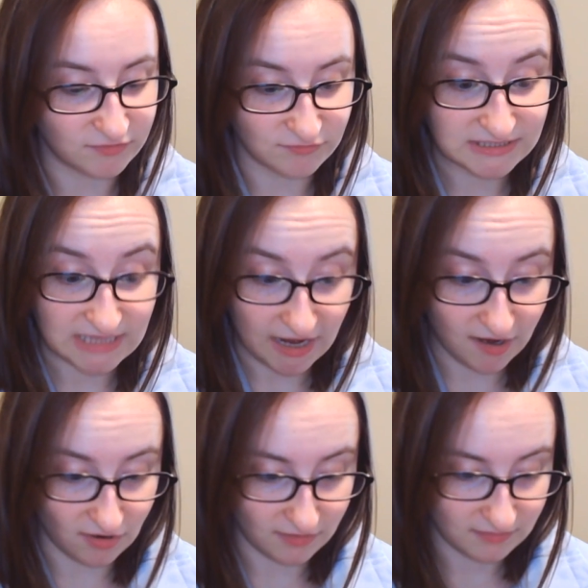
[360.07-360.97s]
a little
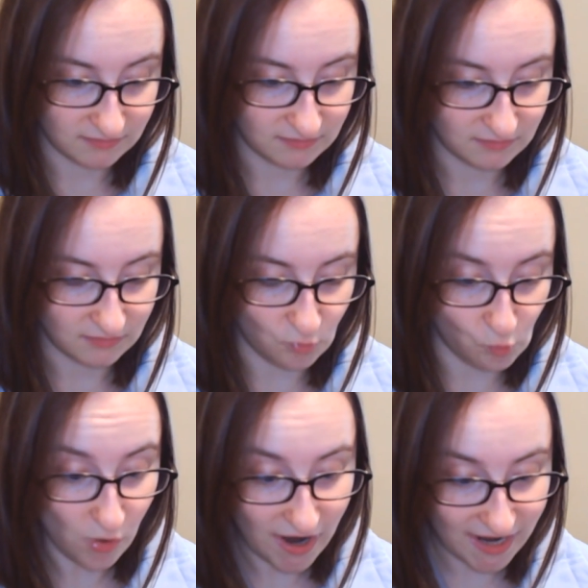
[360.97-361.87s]
scared.
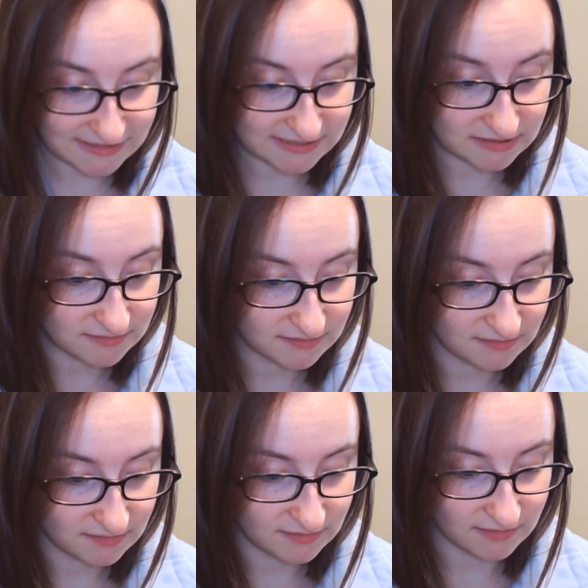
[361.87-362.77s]
What?
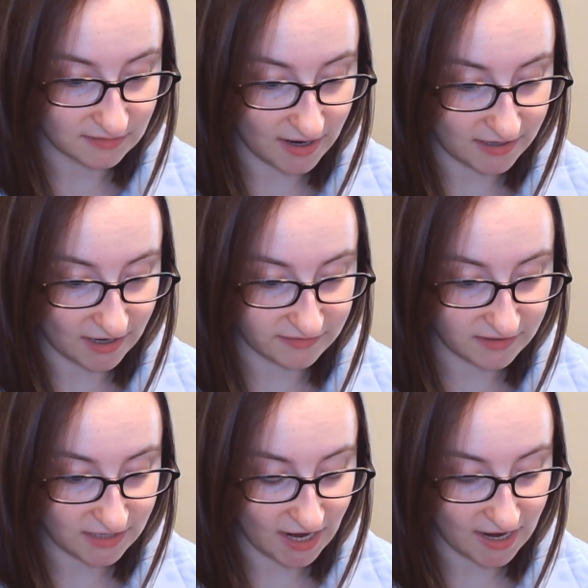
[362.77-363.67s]
I think